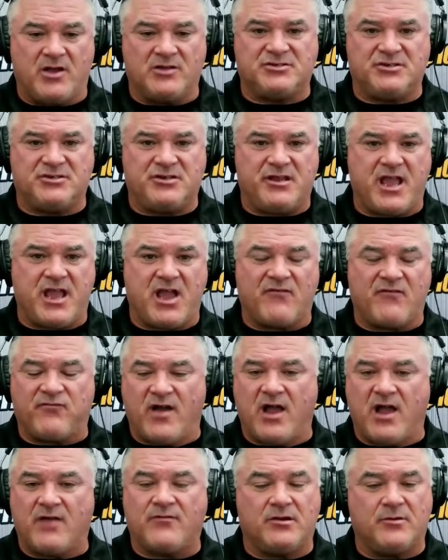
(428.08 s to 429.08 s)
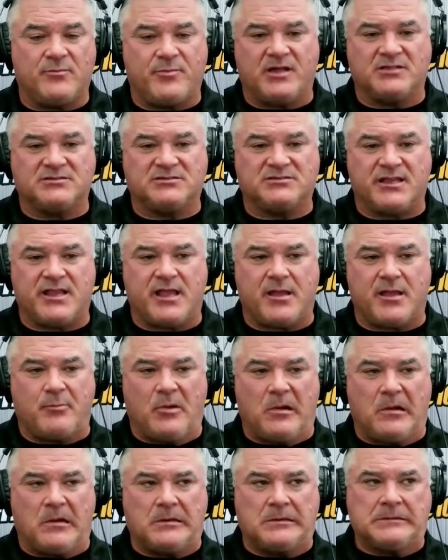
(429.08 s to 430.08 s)
and you got 500 pounds on that
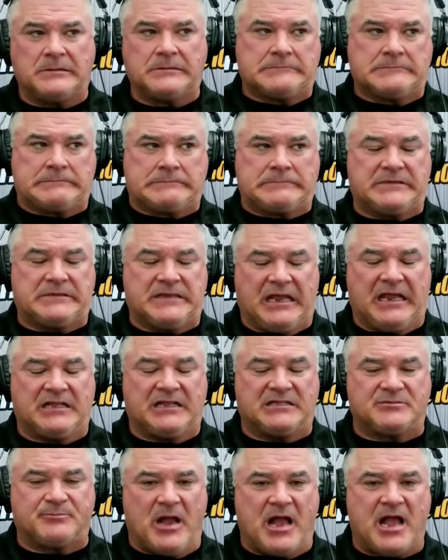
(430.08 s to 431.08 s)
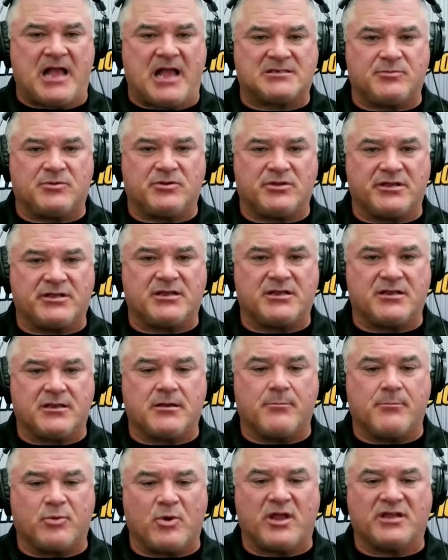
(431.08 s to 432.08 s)
bar, yeah, it's possible it can
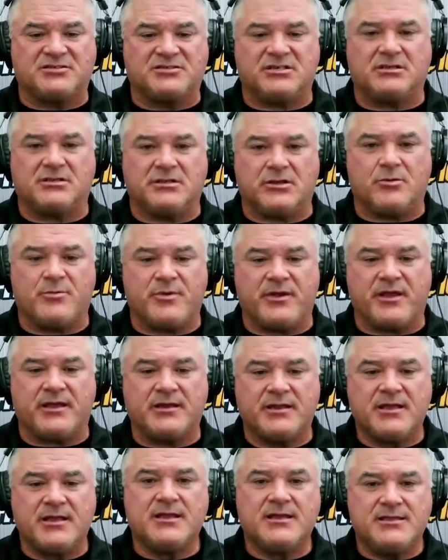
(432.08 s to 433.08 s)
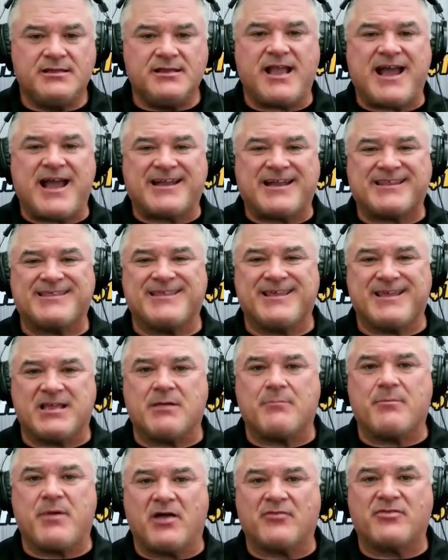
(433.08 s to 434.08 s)
compress you a little bit. You got to think
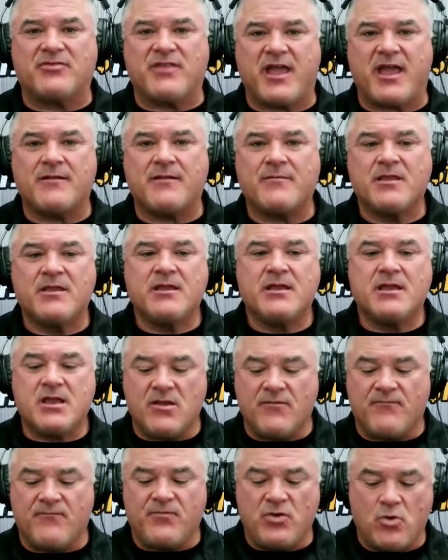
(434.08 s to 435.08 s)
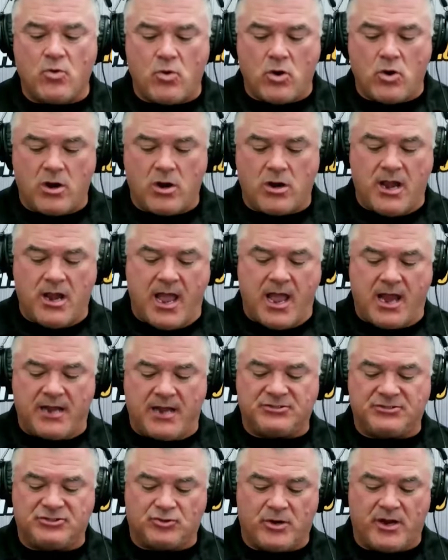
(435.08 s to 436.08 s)
about that. If you are not a
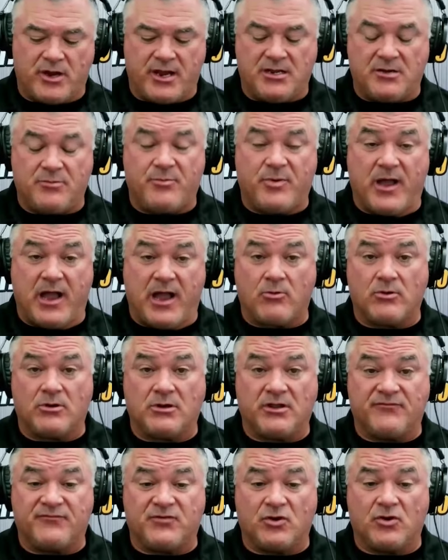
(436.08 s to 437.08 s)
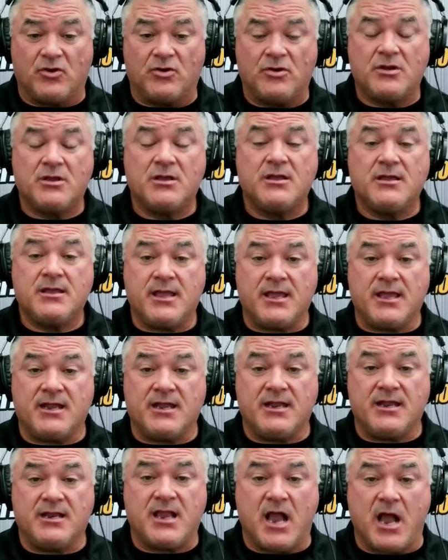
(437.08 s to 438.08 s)
trained power lifter and
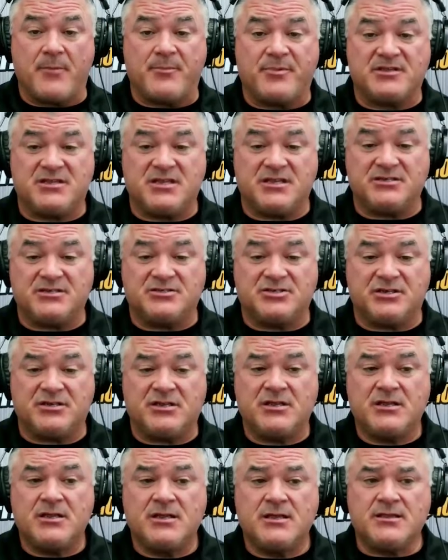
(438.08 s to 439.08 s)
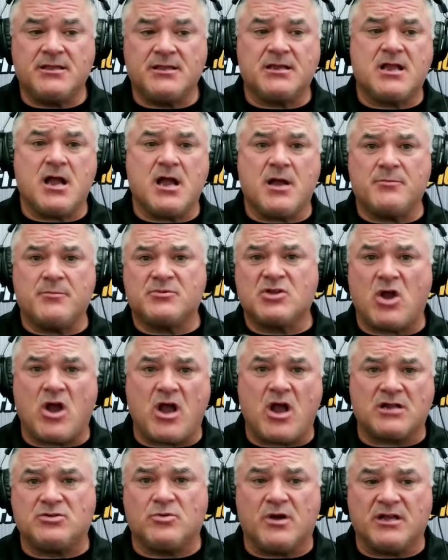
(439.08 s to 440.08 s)
in competition, then come talk
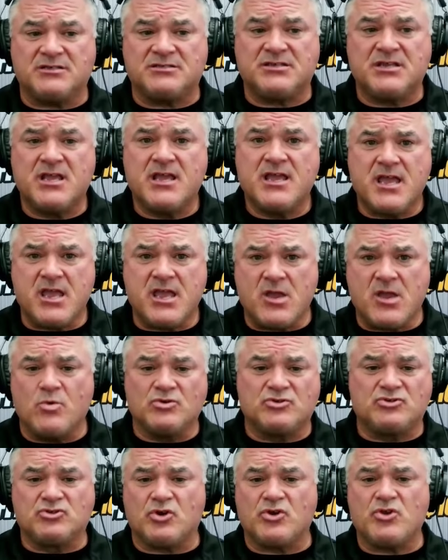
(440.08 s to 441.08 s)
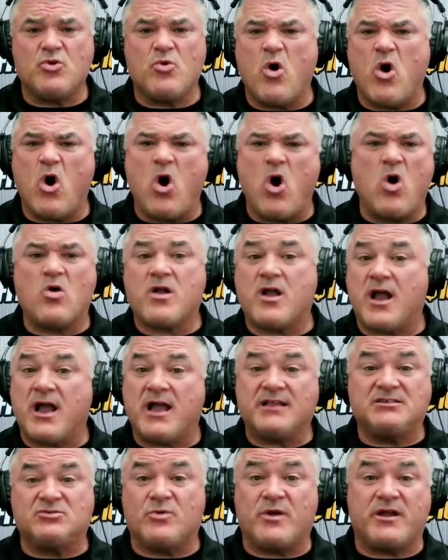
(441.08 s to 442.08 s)
to us and we'll show you all
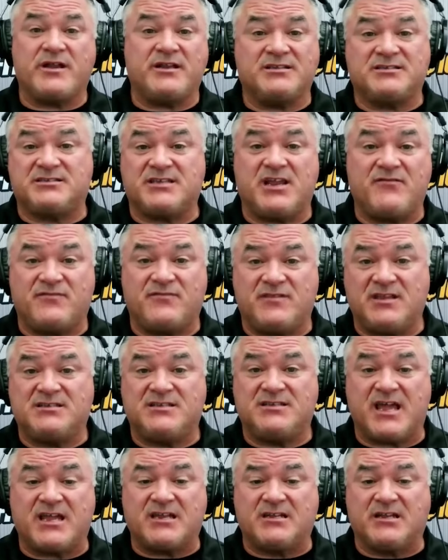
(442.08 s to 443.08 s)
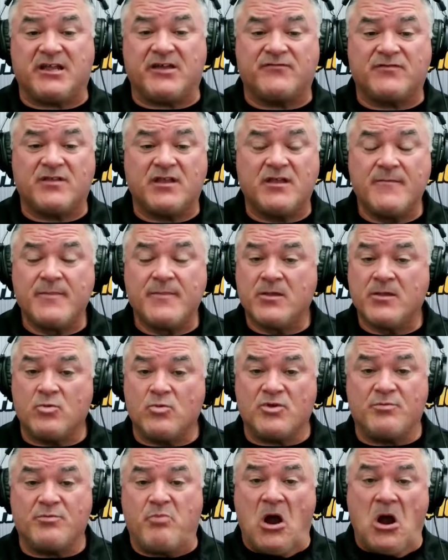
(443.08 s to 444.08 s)
kinds of ways to safety deadlift
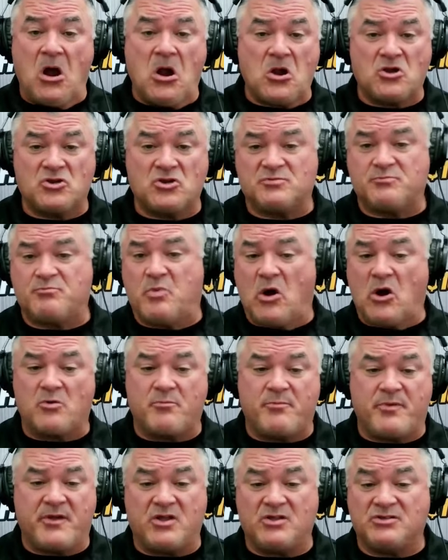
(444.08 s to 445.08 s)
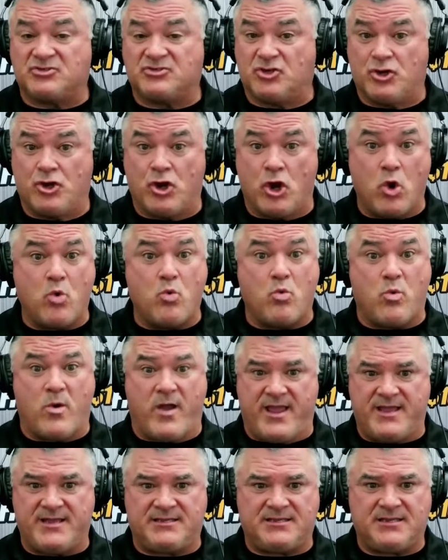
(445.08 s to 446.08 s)
with bars, barbells, no
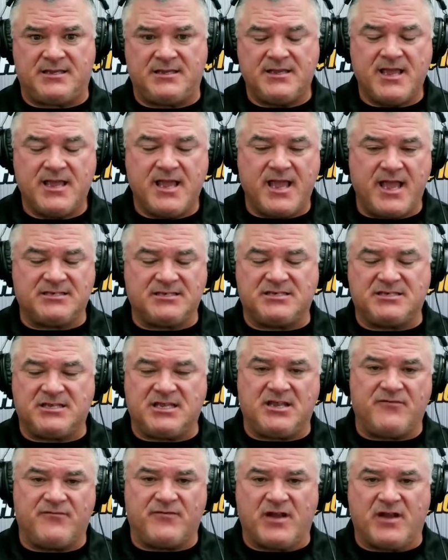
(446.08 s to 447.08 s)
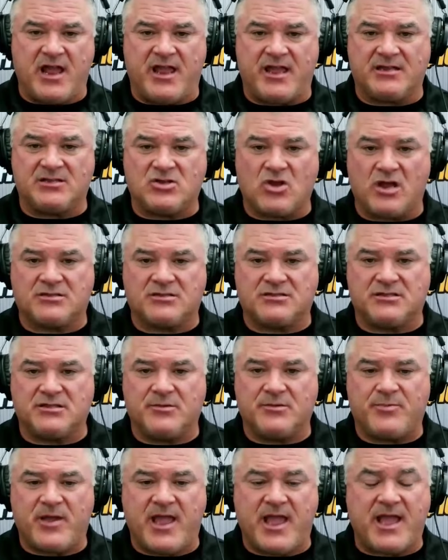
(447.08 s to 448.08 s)
weight, as Steve and I had talked in the
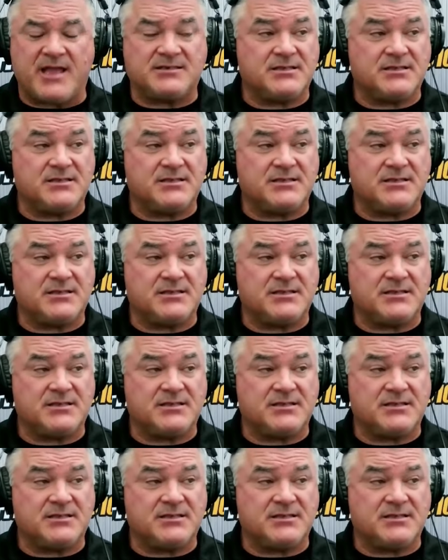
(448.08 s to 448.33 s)
past,